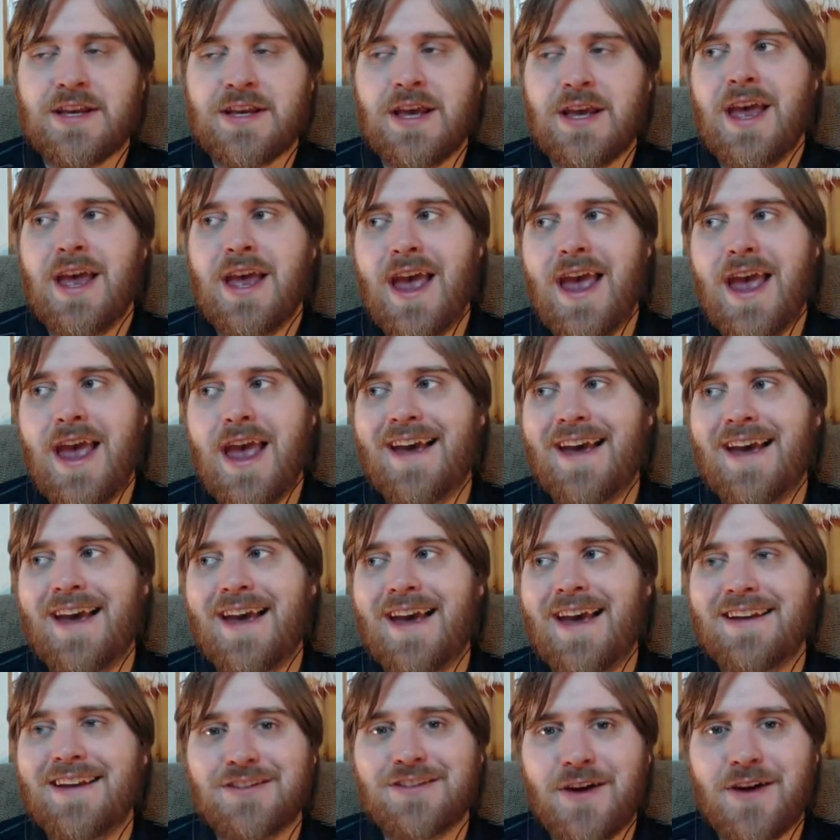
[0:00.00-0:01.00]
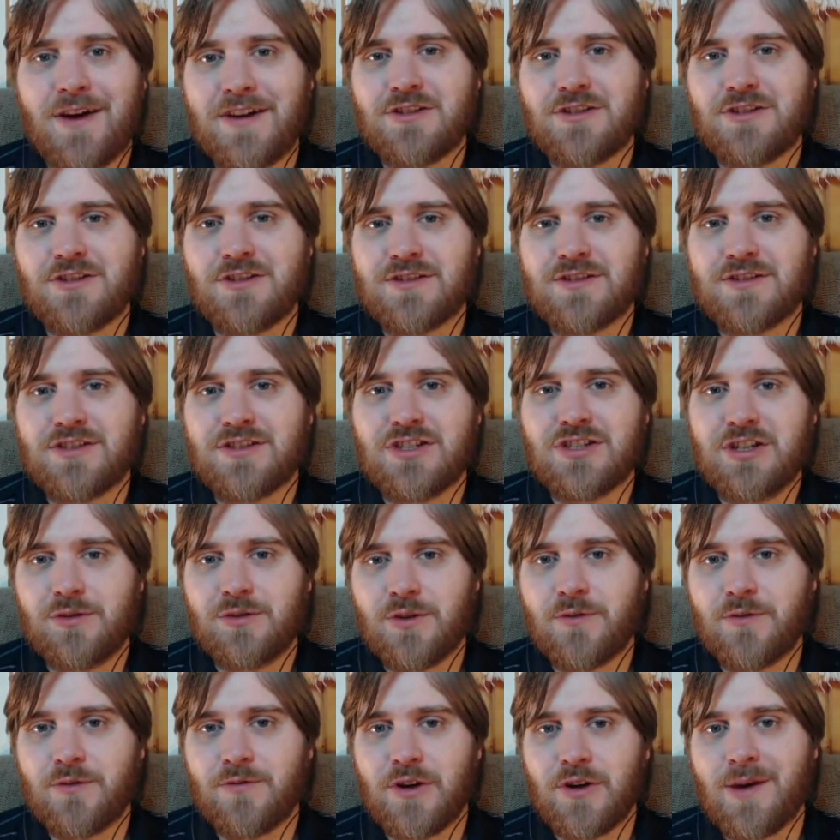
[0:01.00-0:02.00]
And you have Agents of S.H.I.E.L.D.
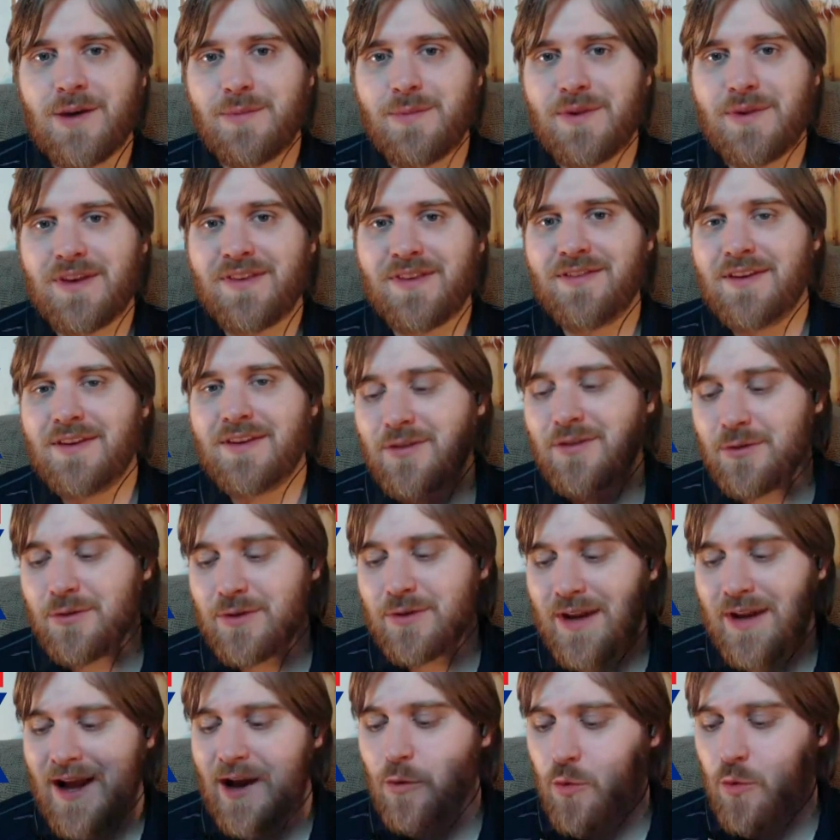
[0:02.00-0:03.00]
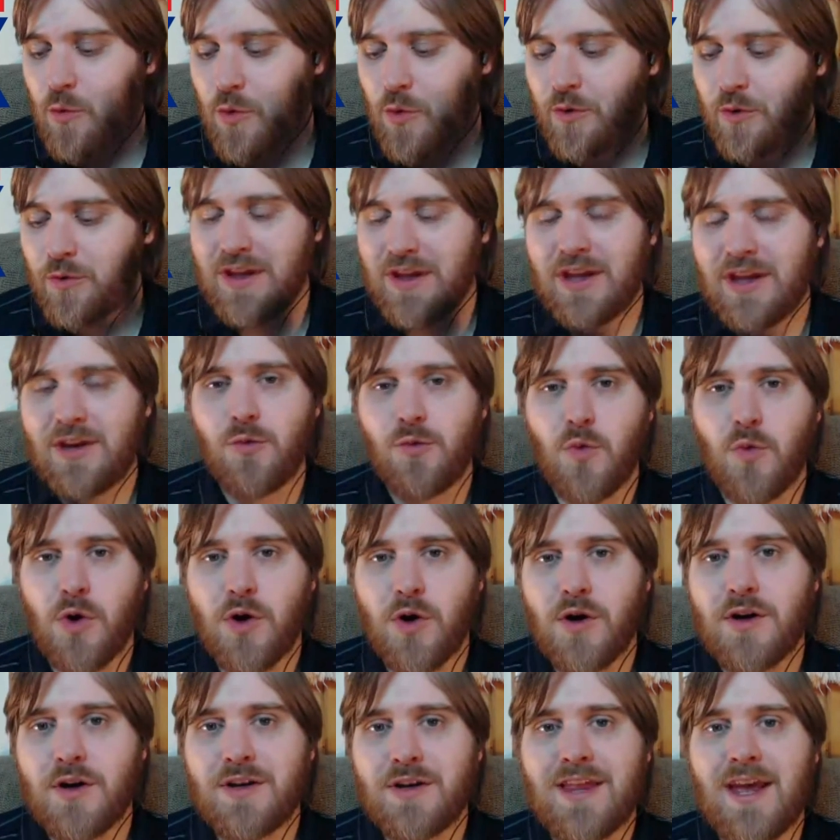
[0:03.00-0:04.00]
over on ABC. So now we're getting
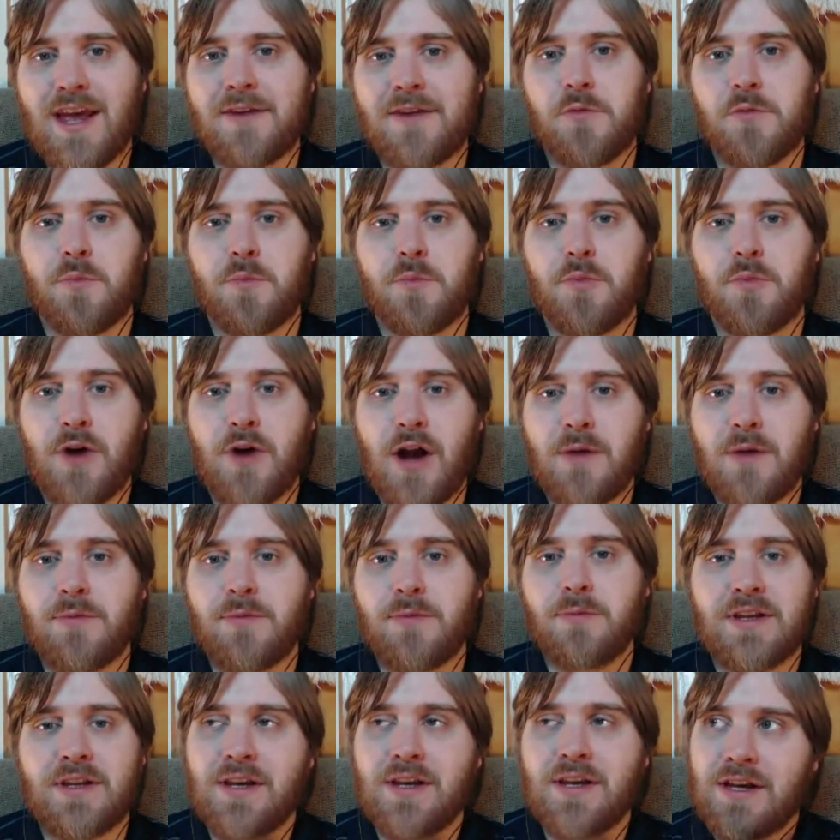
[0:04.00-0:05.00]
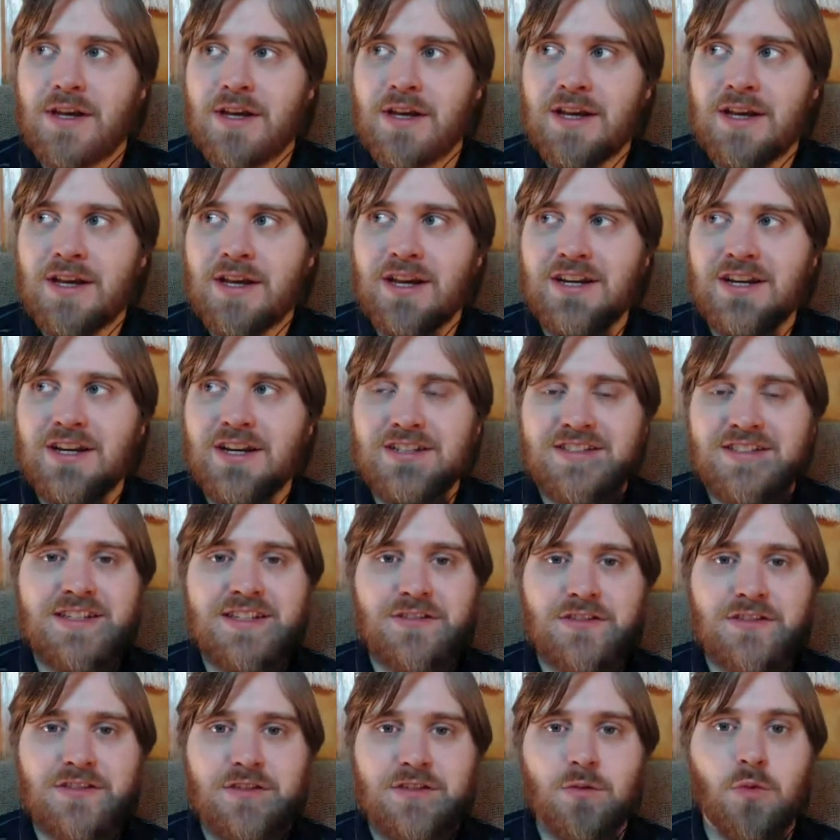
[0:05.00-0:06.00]
word that we're probably going to see,
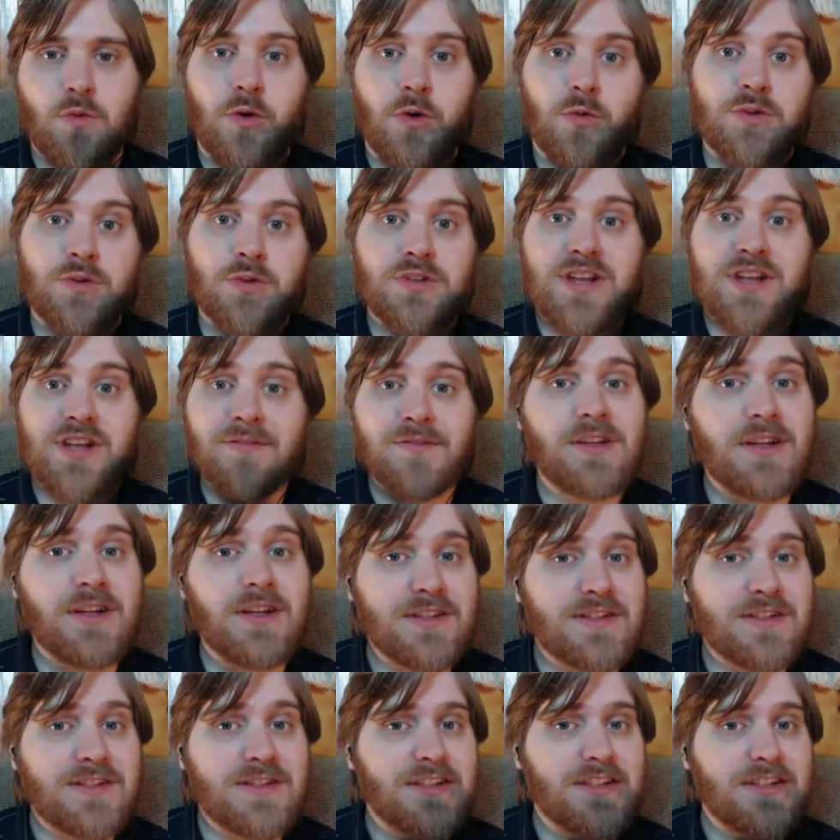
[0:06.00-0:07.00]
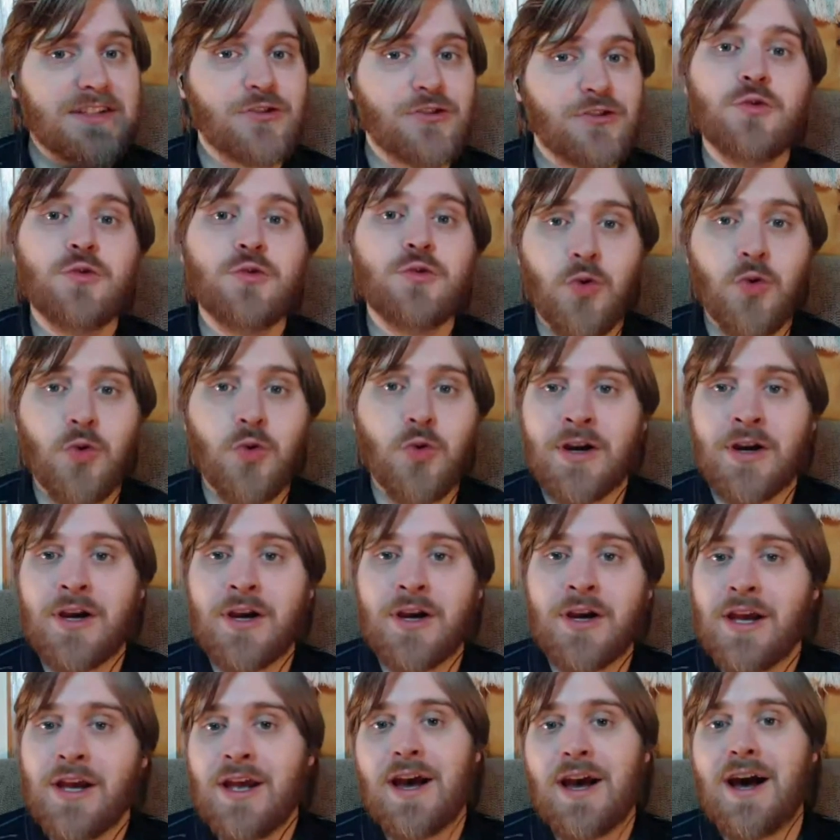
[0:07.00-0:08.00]
well, we're definitely going to see two more.
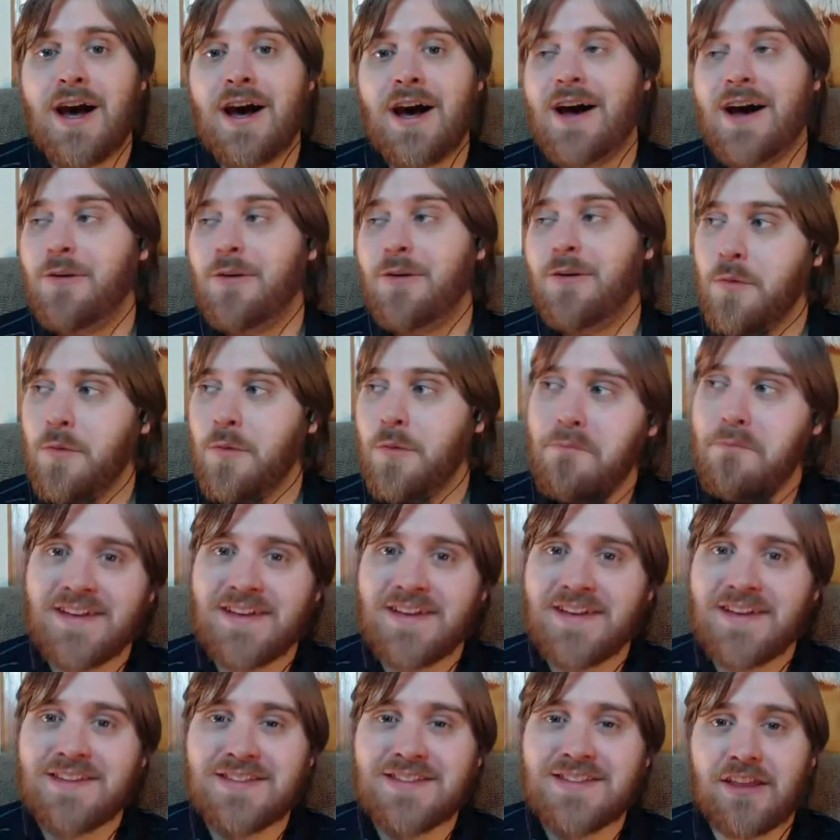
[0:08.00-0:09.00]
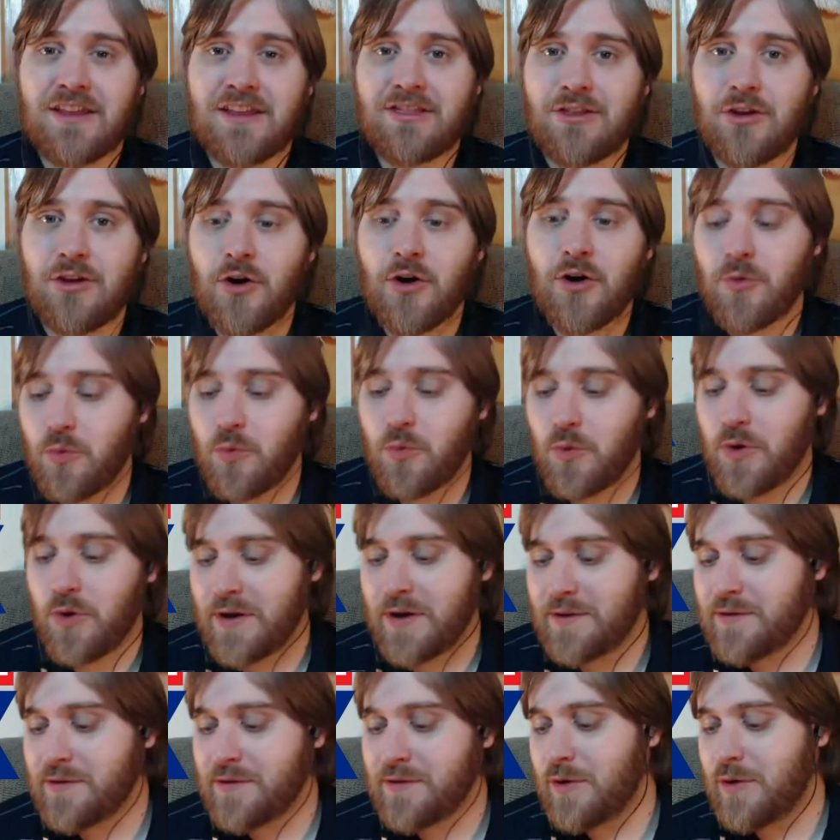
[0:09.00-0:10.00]
Might see a third one.
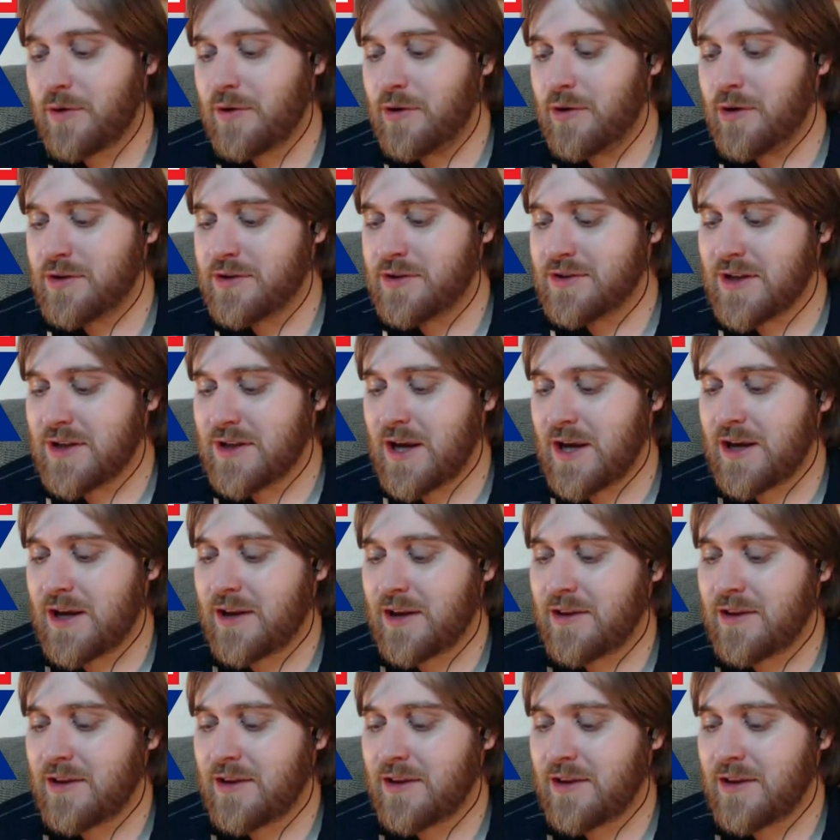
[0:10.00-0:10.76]
So it looks like